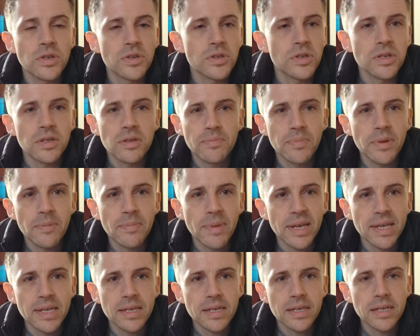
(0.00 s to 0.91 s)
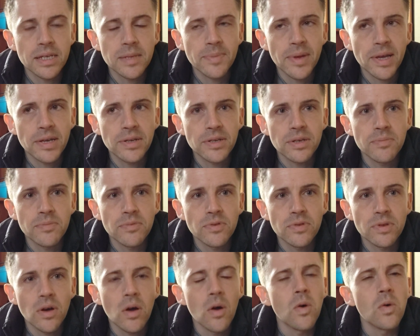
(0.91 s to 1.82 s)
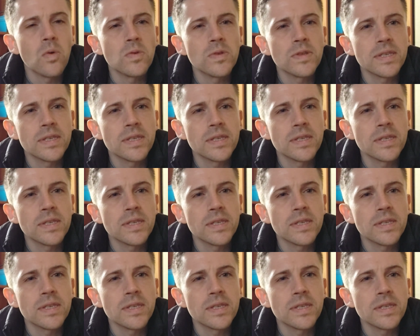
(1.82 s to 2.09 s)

and just a basic inspection, but the whole